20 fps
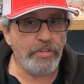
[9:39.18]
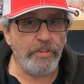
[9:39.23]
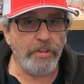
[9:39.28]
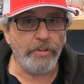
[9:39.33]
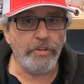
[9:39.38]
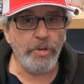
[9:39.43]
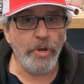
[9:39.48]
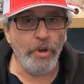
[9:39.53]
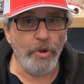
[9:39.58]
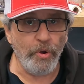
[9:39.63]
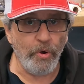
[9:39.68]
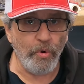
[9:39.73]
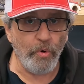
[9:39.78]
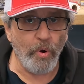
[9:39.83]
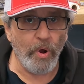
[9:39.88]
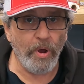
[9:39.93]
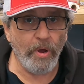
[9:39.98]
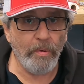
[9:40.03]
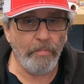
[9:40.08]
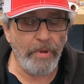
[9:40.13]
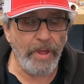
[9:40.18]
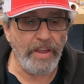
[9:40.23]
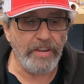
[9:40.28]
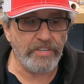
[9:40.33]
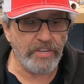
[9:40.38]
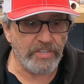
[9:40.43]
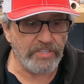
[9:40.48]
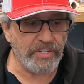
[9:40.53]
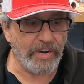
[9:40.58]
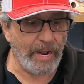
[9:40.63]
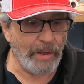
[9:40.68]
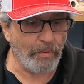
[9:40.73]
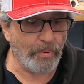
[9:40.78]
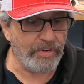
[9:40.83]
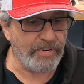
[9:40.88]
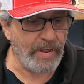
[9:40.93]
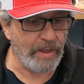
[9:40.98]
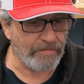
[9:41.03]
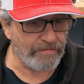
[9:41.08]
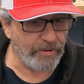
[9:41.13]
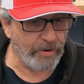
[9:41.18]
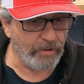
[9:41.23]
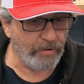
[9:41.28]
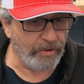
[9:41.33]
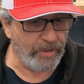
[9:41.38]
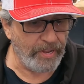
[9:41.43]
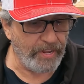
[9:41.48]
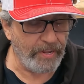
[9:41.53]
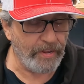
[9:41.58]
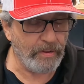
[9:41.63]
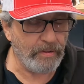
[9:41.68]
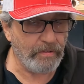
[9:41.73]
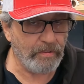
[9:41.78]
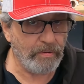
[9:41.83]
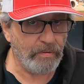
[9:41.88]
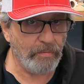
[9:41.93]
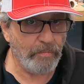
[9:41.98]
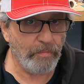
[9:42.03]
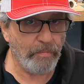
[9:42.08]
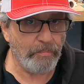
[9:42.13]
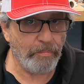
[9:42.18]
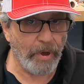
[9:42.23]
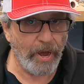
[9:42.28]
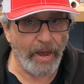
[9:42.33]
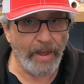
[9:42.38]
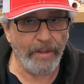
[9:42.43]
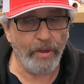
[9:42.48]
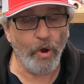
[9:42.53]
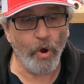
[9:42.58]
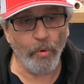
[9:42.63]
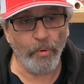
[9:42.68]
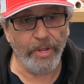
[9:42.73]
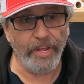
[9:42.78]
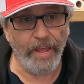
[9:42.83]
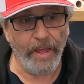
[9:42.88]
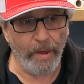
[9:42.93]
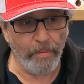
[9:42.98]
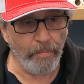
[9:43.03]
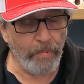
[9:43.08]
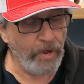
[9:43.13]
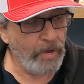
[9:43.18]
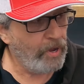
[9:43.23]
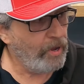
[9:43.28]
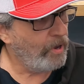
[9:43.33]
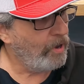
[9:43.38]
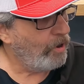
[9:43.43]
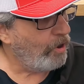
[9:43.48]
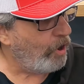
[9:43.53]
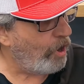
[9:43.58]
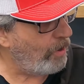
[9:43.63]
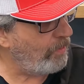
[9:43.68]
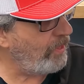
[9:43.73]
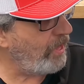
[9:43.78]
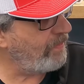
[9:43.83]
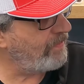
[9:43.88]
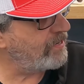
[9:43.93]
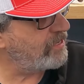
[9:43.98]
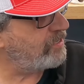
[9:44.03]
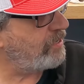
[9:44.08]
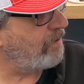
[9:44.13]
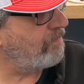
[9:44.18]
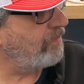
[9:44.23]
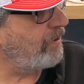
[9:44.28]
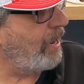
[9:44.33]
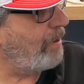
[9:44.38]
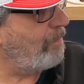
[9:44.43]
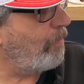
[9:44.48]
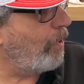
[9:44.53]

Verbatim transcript: are the two pieces that I would definitely buy OEM. All the other stuff that I